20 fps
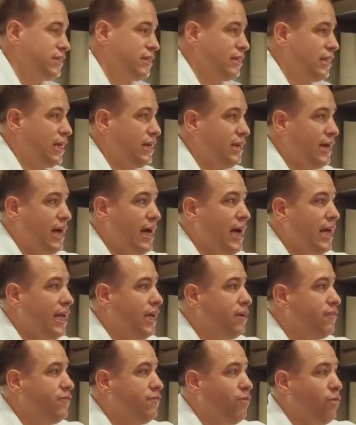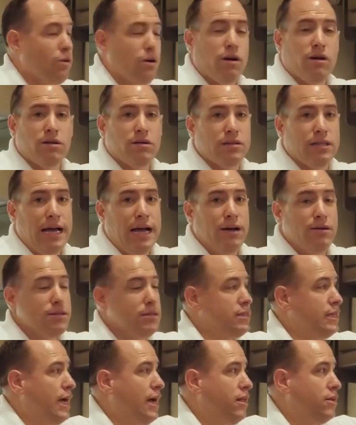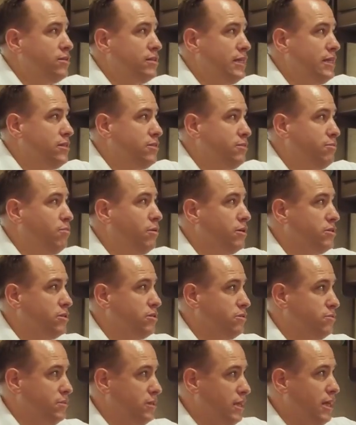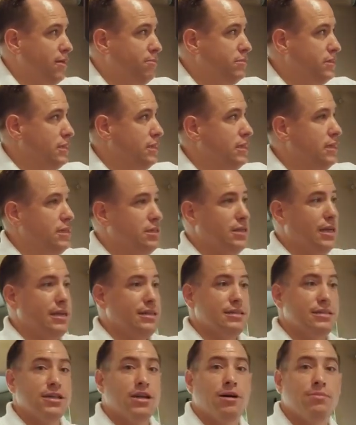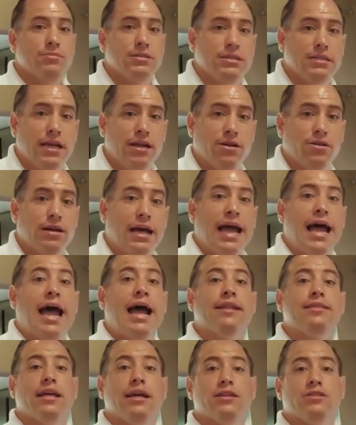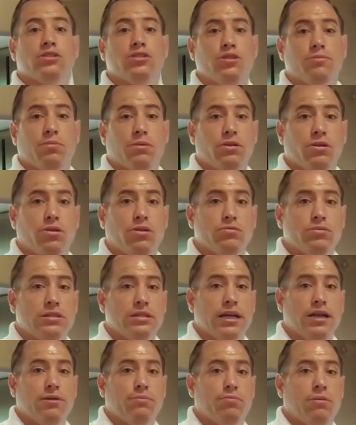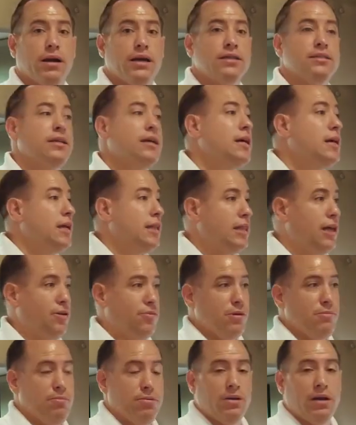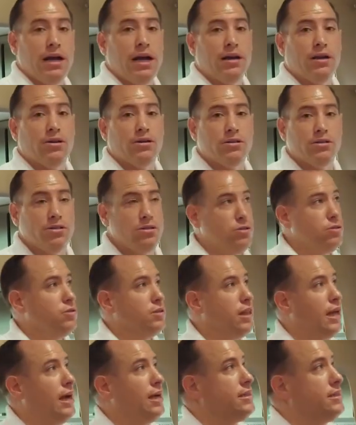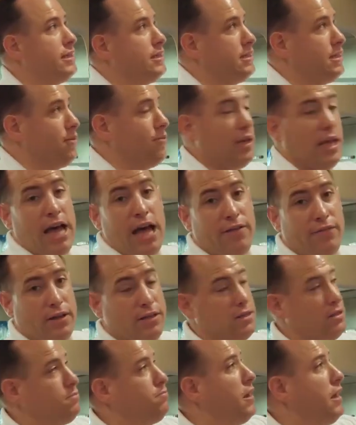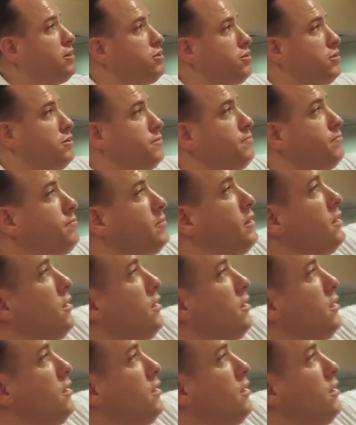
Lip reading: see a lot of high-end $400,000 diesel pushers with the MCD shades. Come standard at that super low sale price that we put on our 2 Alantes that we have on special.